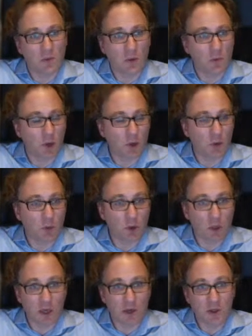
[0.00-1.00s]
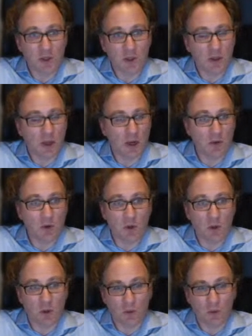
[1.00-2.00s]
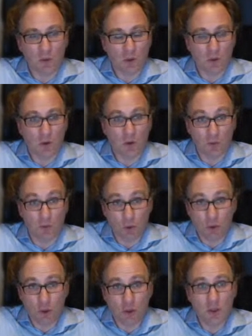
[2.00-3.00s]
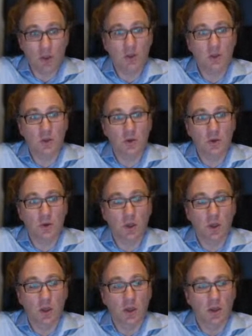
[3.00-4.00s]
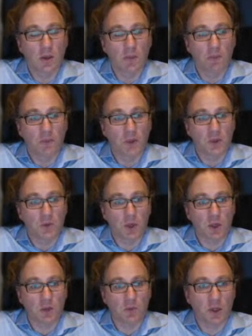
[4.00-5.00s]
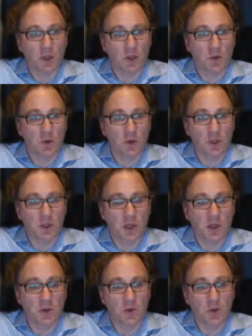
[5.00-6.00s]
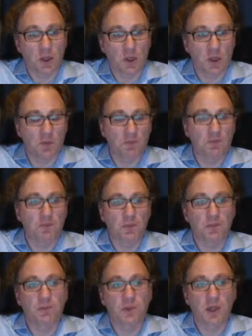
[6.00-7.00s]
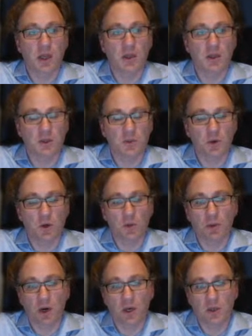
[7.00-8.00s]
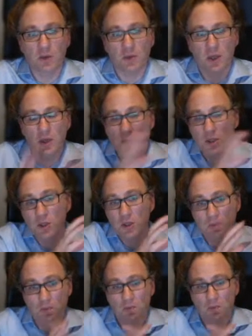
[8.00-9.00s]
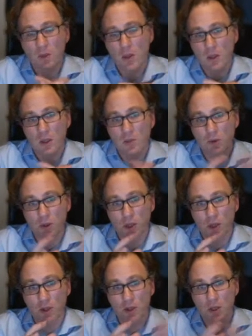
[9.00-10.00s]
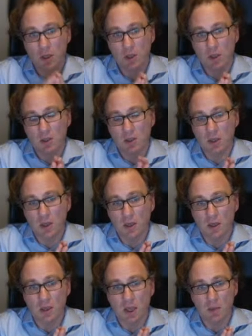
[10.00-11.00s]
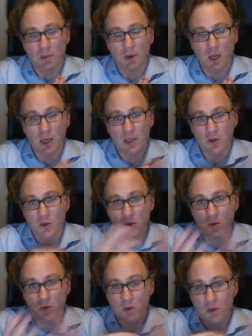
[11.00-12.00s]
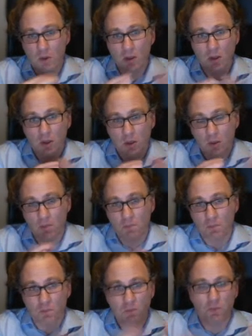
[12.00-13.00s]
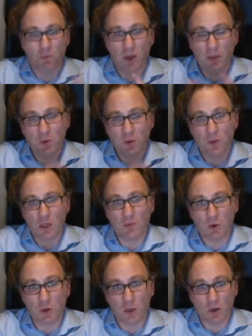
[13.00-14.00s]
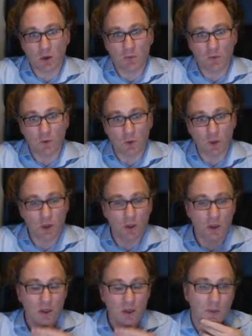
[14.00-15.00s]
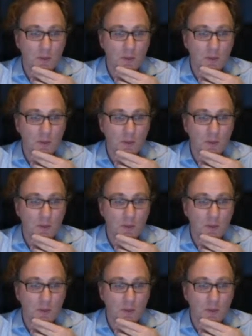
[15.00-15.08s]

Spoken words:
one or more layers are called convolutions. So what they do is they usually take small parts of the image, input image, and then they apply a certain map to them called a convolution, and